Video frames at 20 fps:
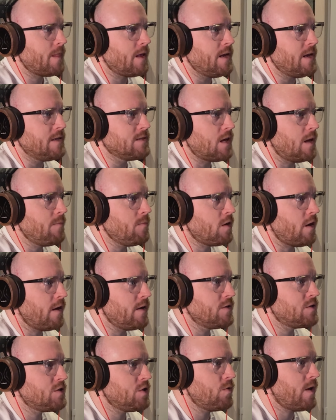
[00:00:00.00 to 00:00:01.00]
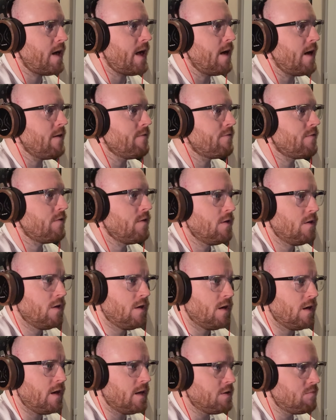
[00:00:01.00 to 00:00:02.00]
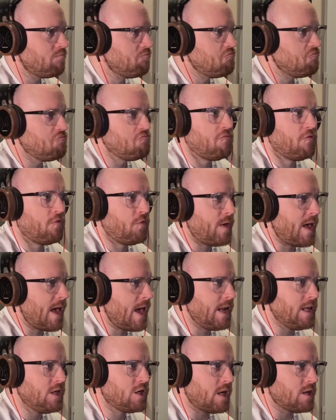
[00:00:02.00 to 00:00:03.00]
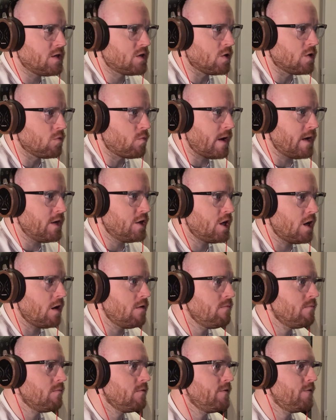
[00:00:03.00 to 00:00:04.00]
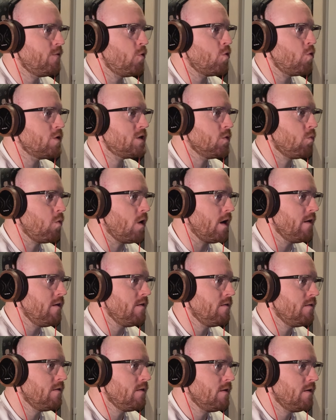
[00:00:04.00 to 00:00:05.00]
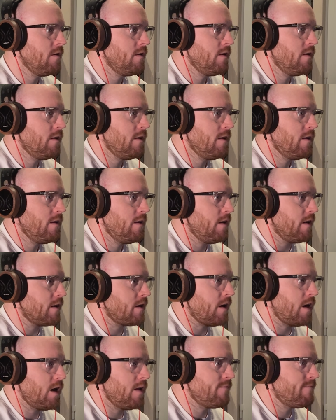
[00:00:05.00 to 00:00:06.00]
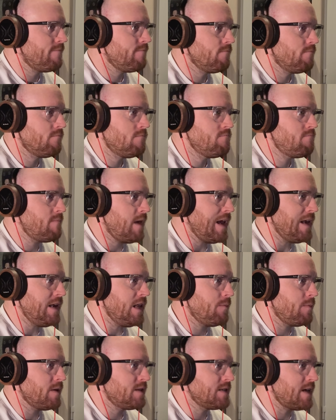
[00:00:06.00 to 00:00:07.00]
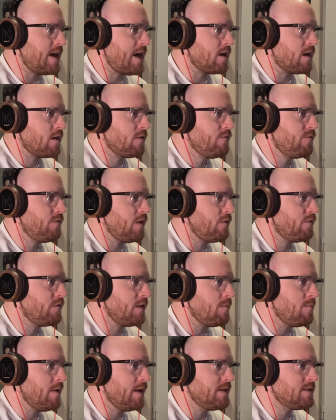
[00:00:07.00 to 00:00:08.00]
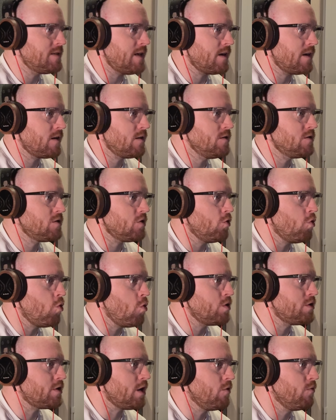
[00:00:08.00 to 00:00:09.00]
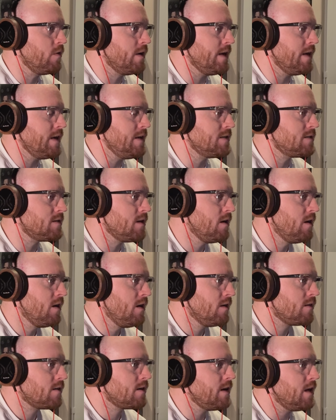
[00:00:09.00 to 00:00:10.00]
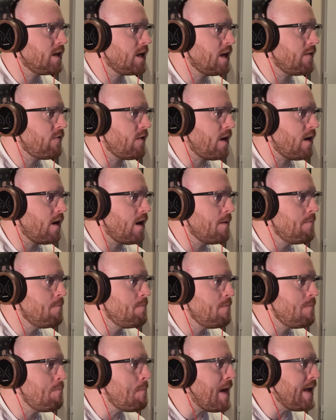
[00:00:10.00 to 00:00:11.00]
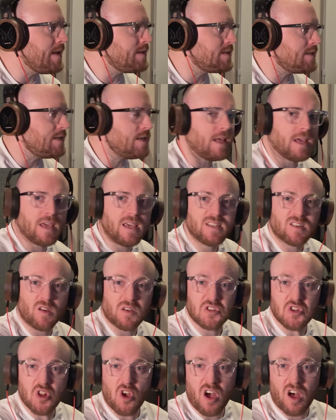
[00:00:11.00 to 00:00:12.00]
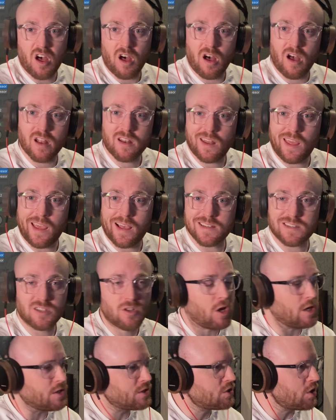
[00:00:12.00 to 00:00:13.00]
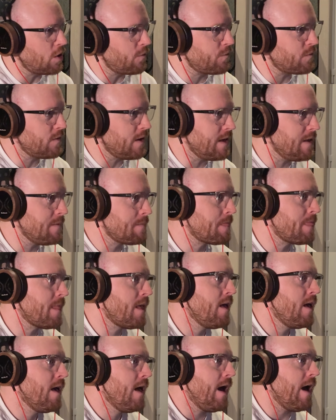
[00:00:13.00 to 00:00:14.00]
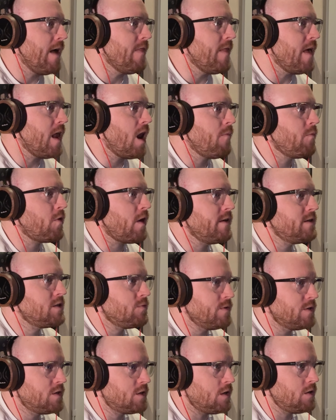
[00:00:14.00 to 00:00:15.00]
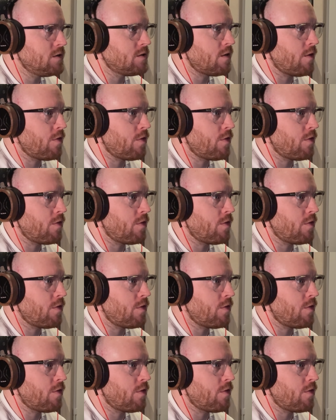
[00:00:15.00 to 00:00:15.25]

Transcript: is I'm going to have a fairly gentle ratio, 4:1, a kind of medium attack, 50 milliseconds, auto release. Going to give it a mid knee, so it's not a hard knee, it's not a soft knee. And then I'm going to reduce the